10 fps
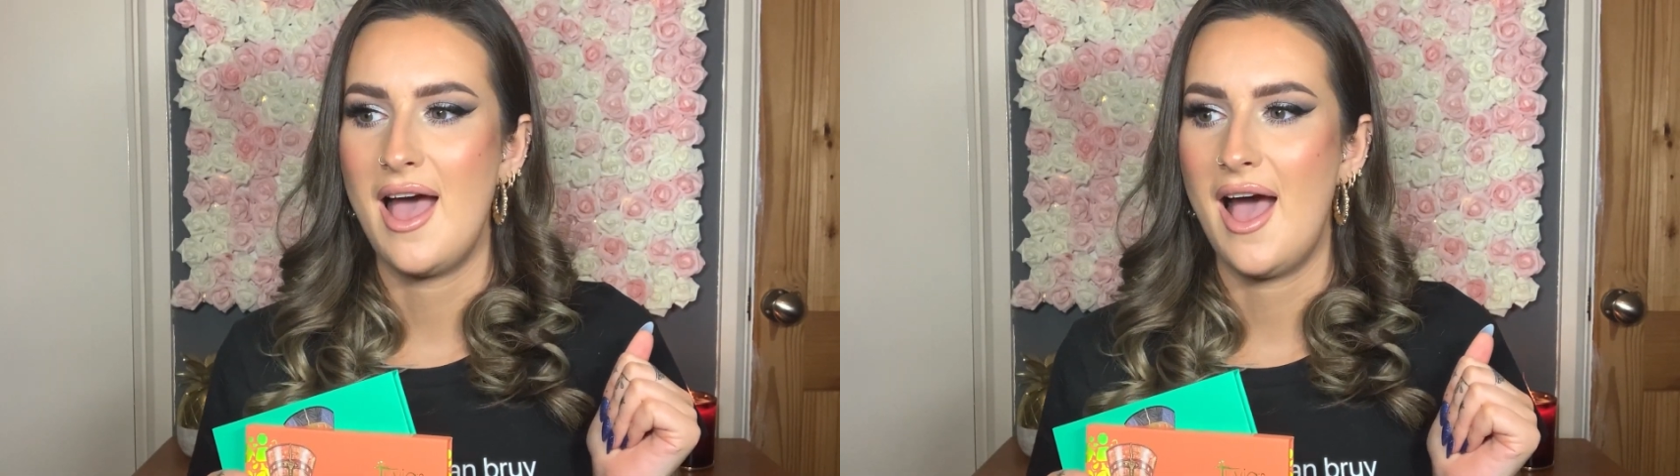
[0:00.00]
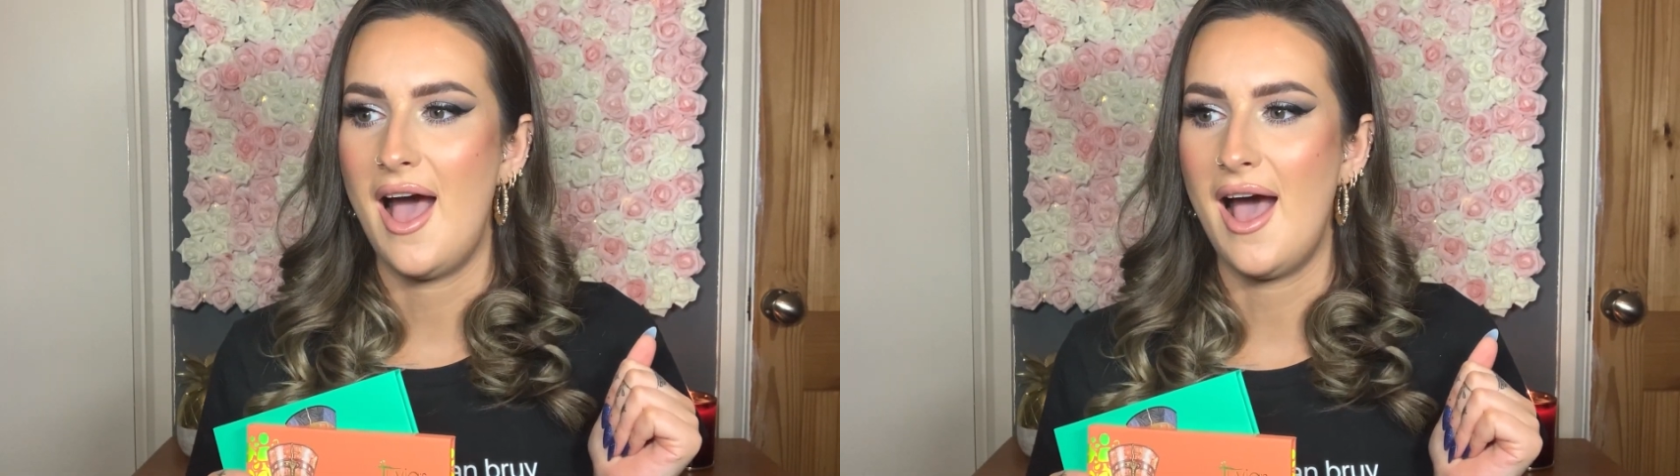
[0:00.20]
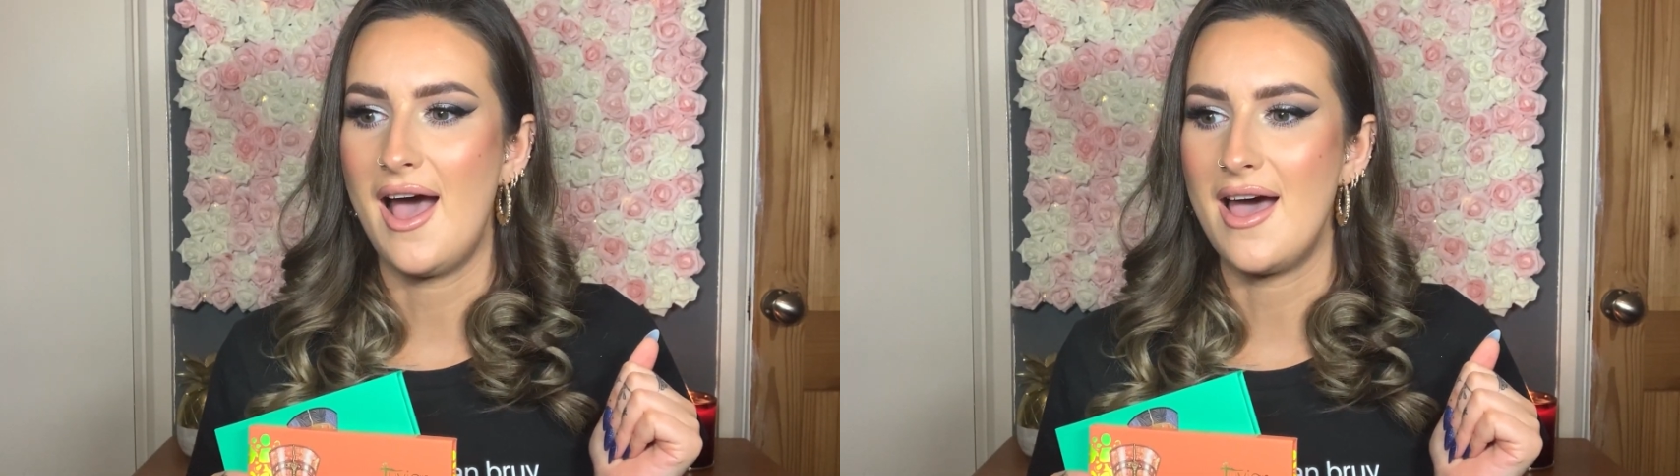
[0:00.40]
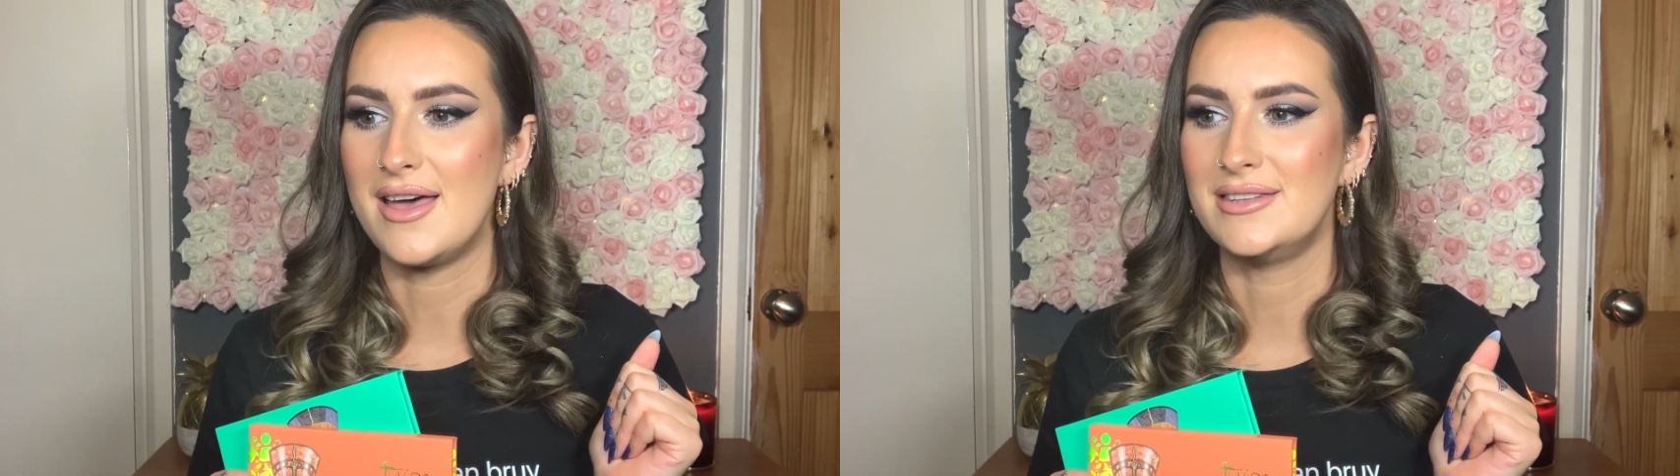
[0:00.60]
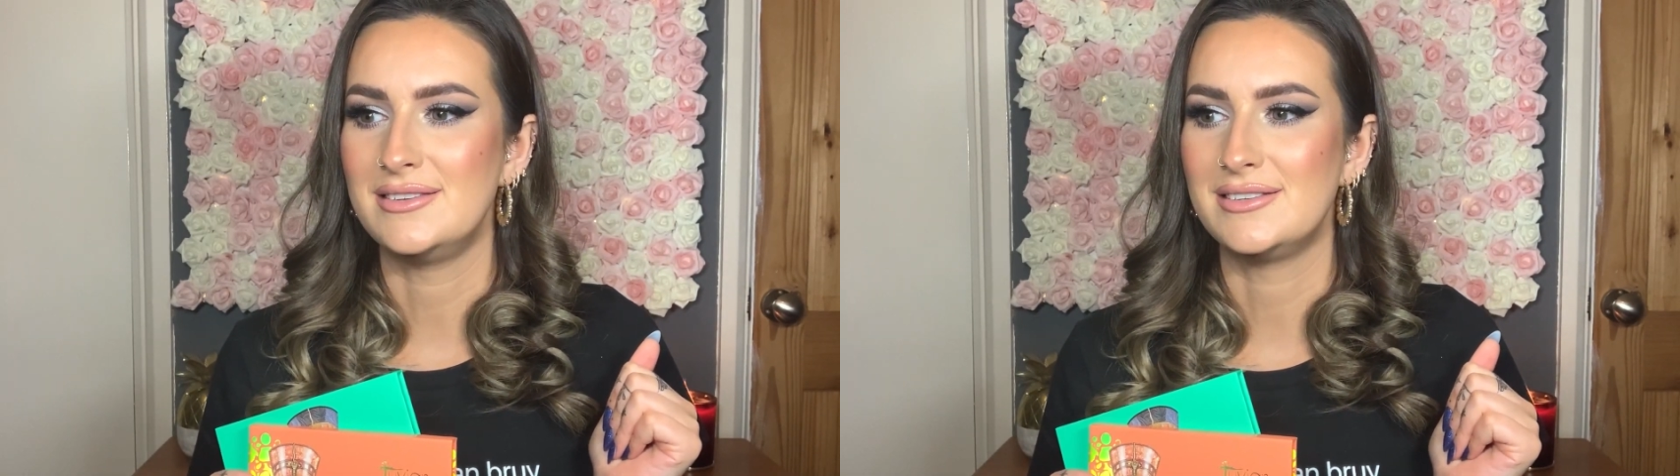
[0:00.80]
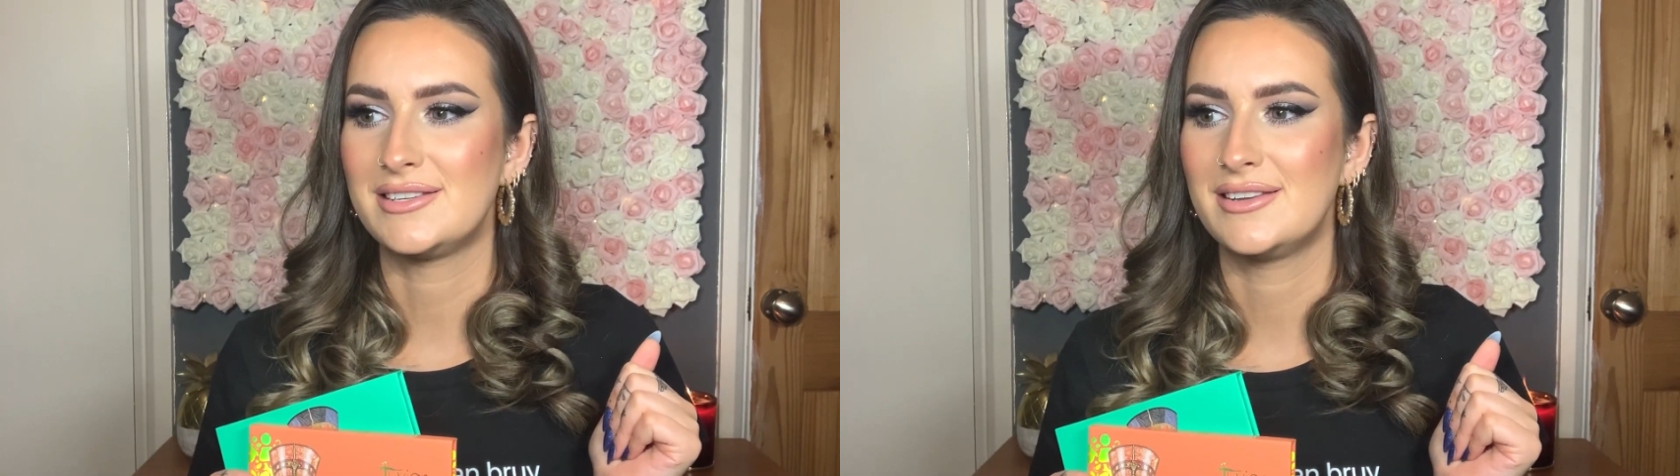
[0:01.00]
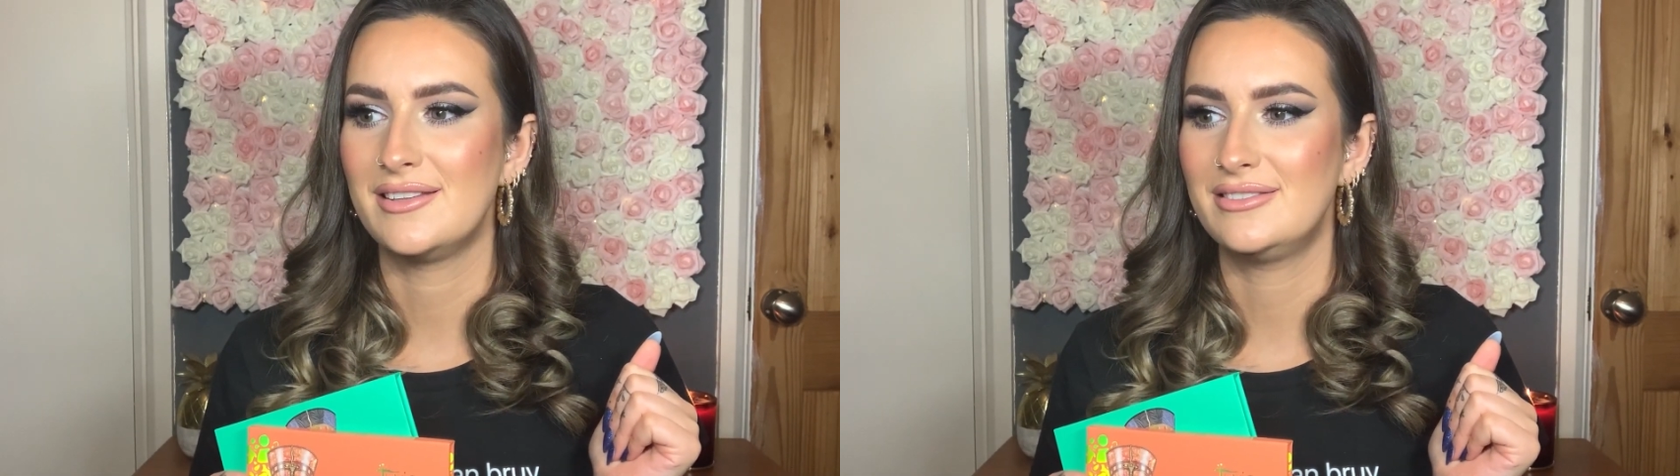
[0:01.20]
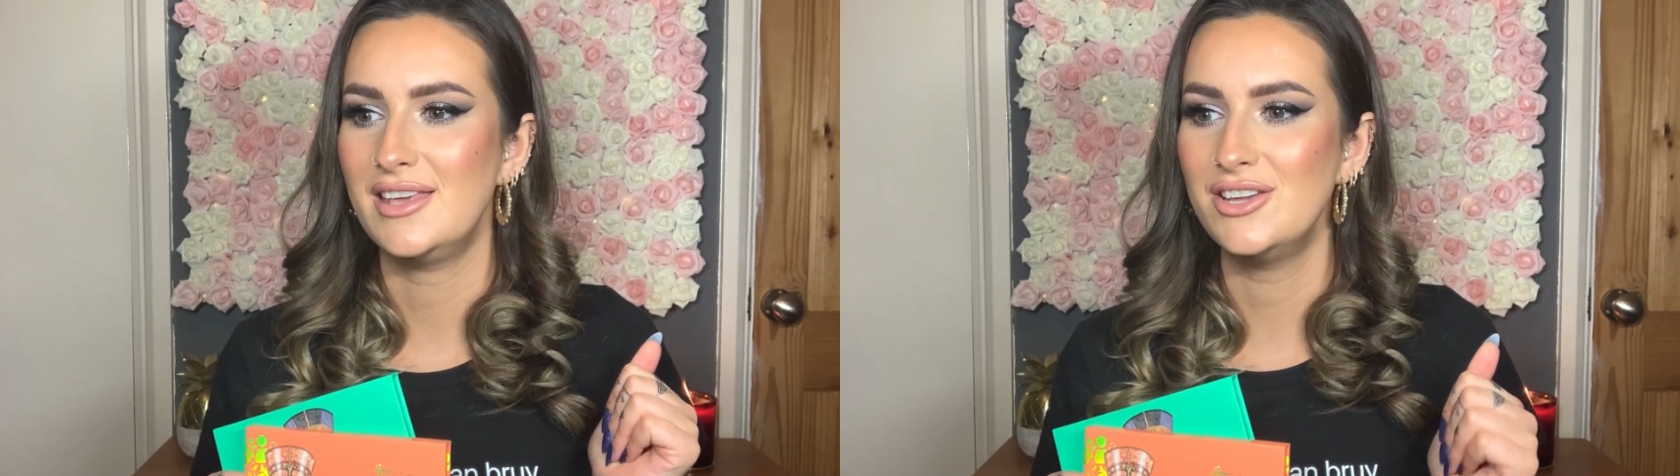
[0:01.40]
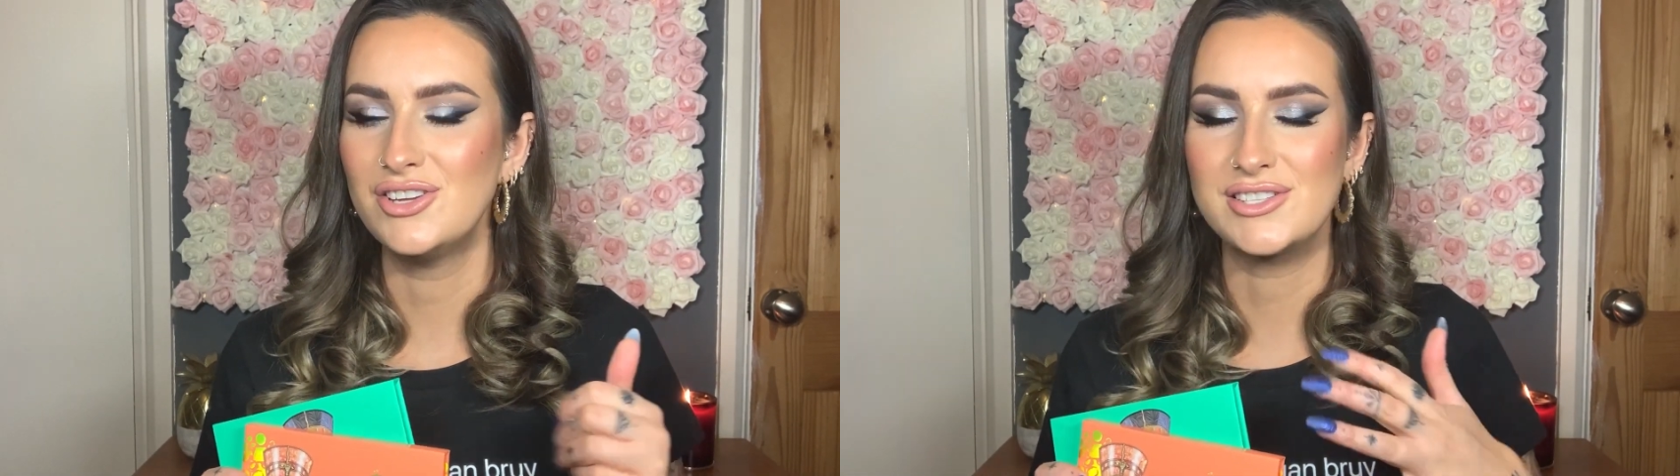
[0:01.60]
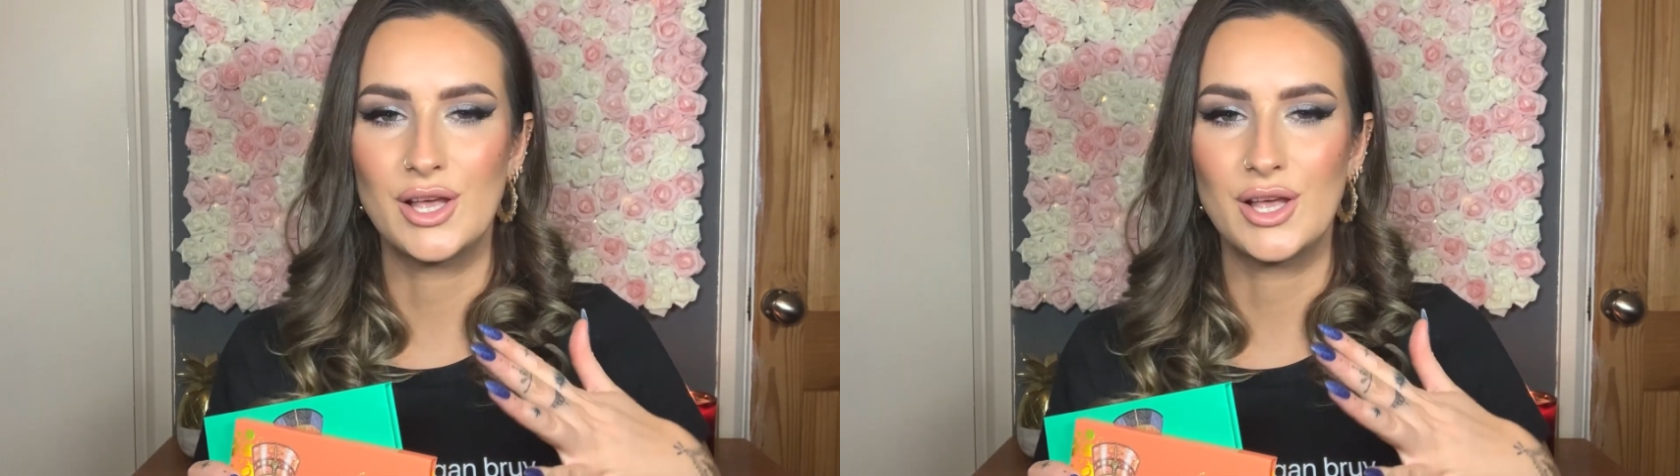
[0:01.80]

and they just